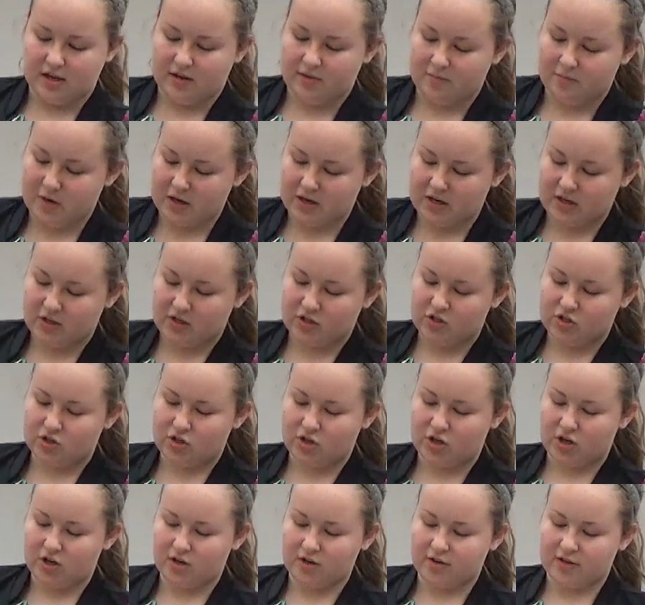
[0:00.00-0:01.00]
making
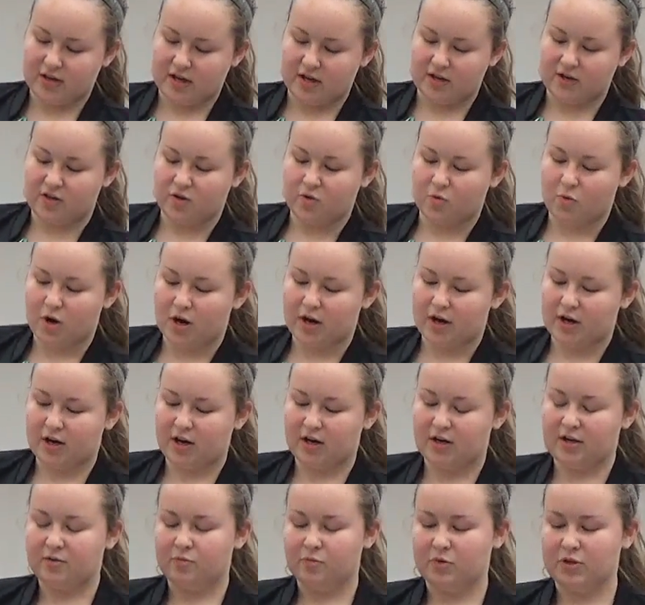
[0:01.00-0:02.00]
sure that the
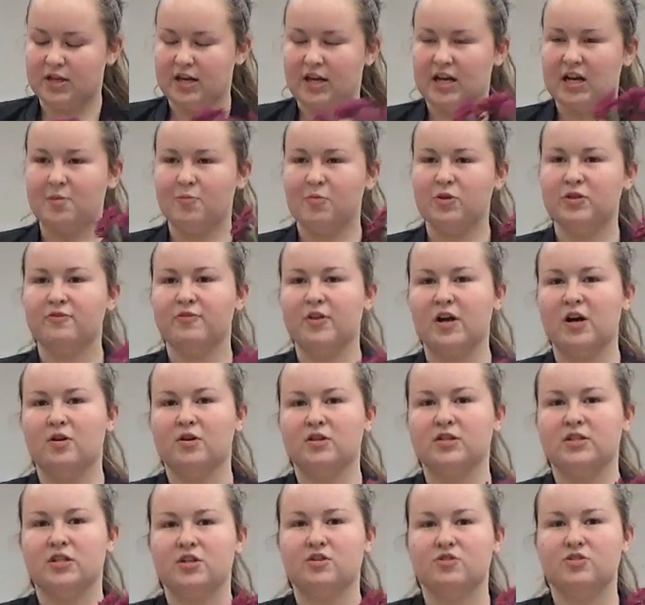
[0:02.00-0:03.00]
water, when they come with
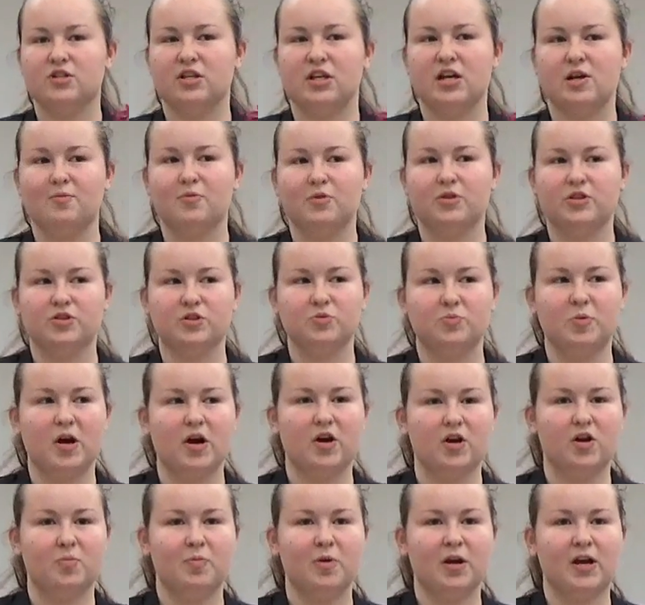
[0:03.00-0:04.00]
flowers, they usually come with those
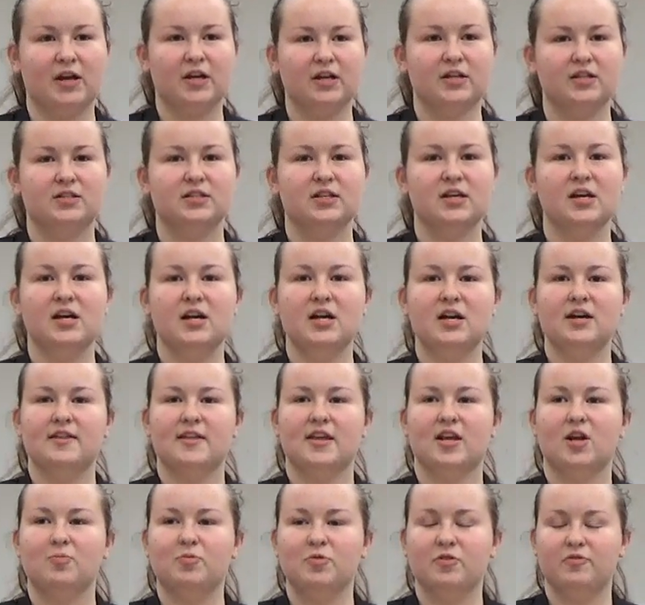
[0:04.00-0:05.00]
powder packets
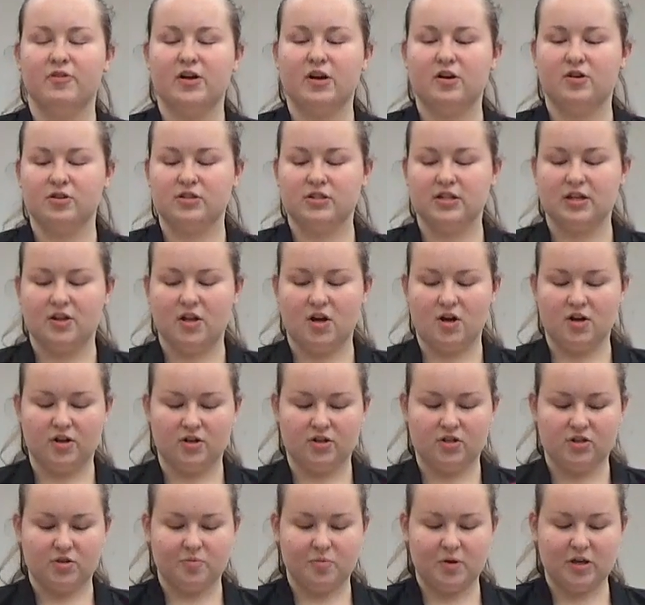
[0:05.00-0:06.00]
that help the flower stay
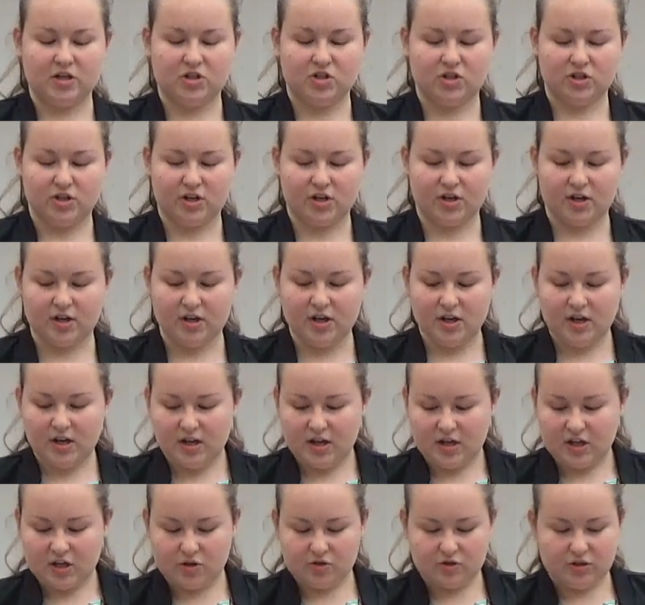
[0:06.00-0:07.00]
longer. So make sure you're
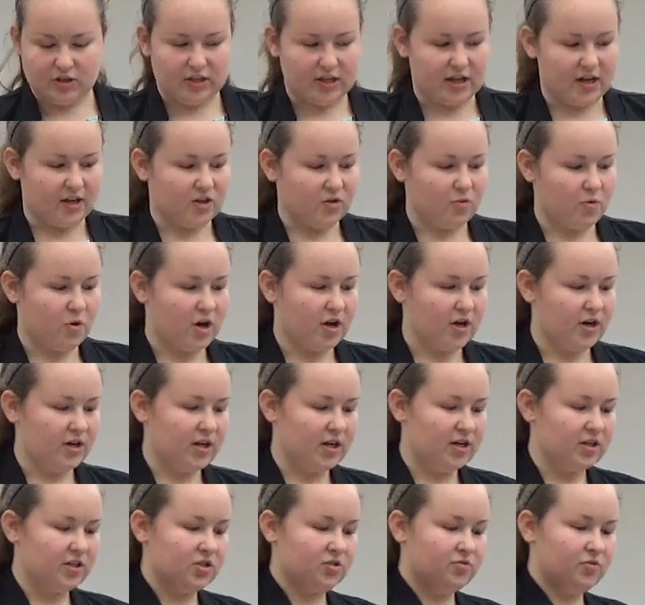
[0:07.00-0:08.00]
using that in the water,
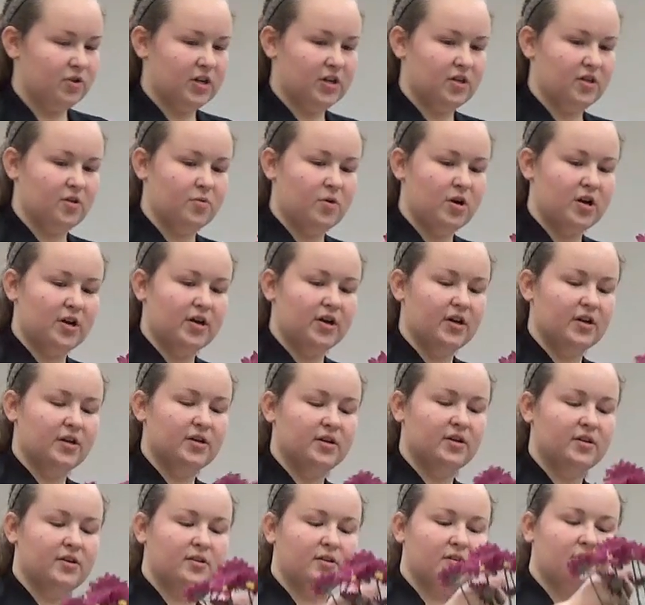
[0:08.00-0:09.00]
not just regular water.
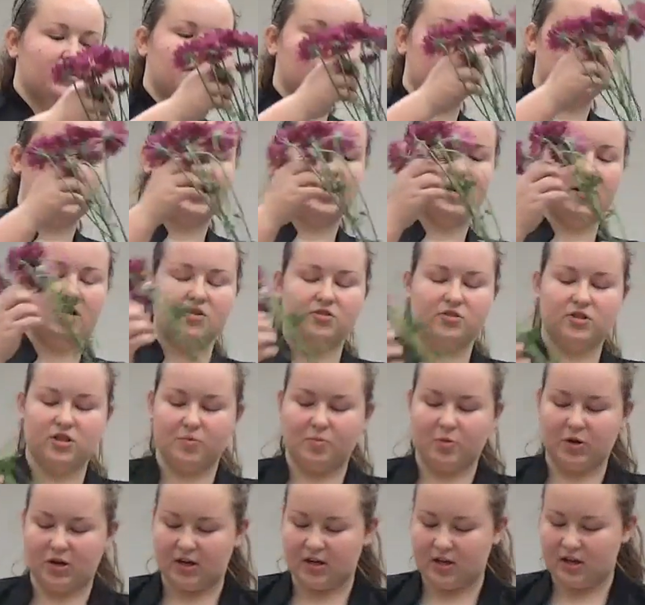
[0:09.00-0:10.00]
And I usually
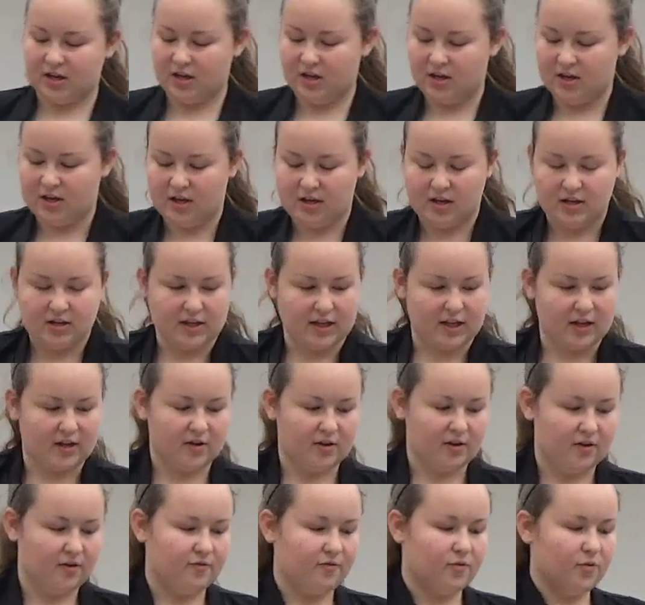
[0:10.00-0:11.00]
pick like
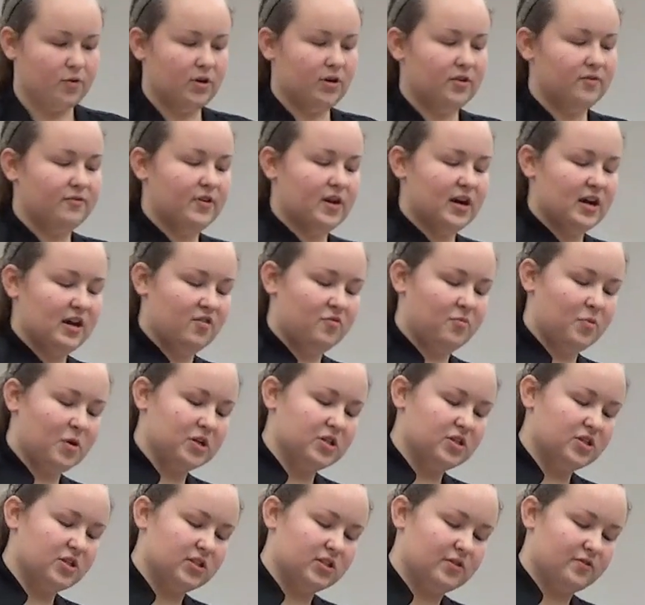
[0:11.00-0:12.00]
4 or 5
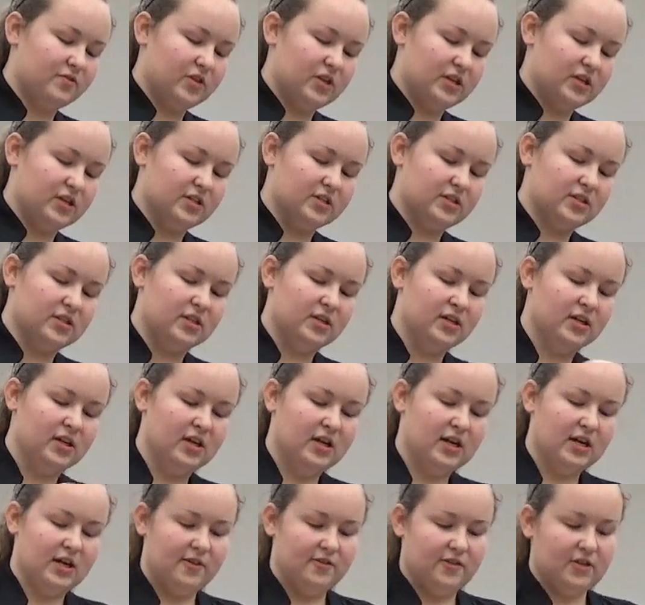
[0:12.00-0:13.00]
bunches of these.
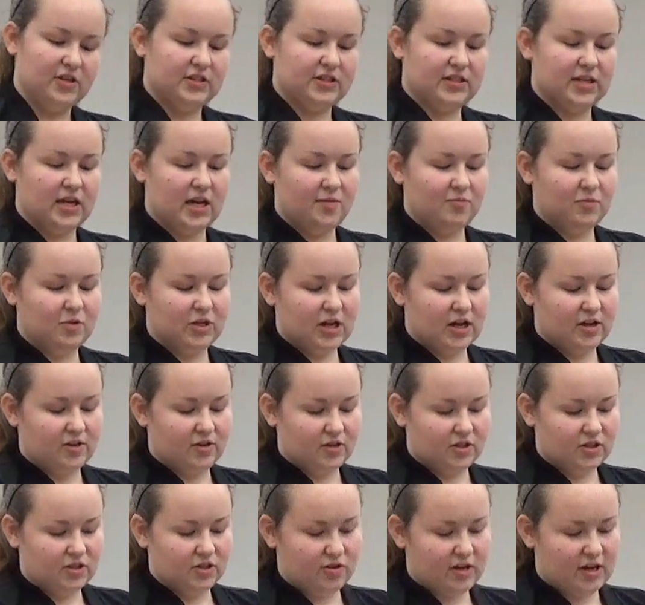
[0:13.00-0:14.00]
These came
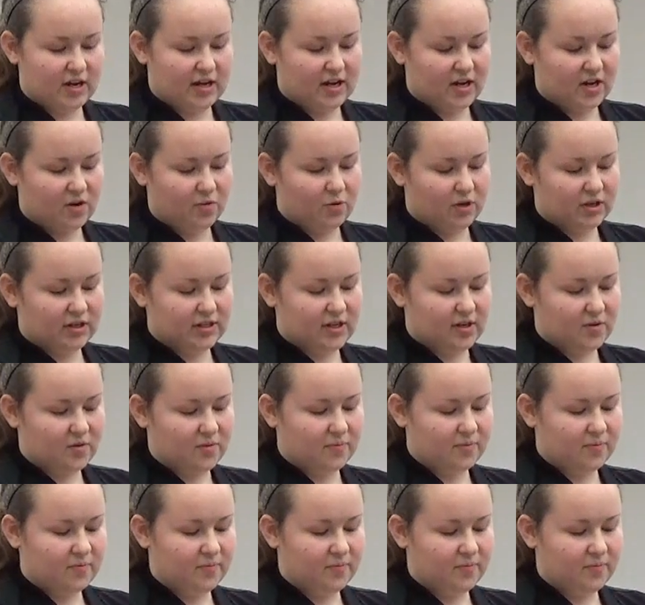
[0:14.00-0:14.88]
together, so that kind of worked out.